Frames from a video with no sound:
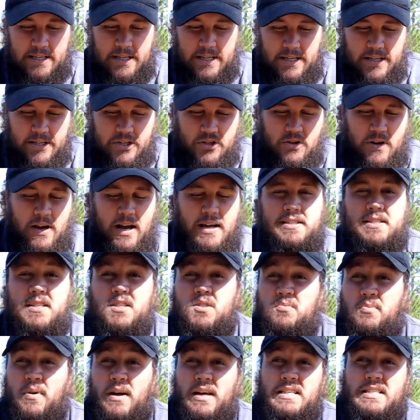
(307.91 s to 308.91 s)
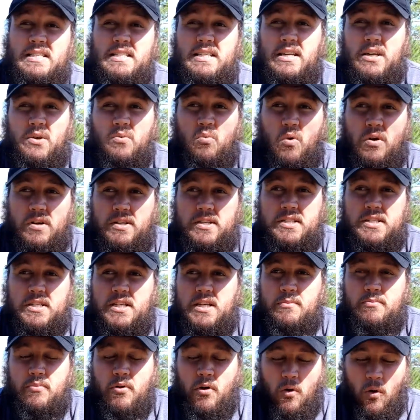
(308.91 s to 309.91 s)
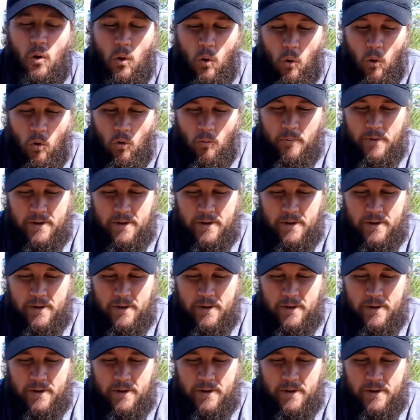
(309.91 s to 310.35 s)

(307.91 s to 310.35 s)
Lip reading: and it tries its best to get 1 seed per hole,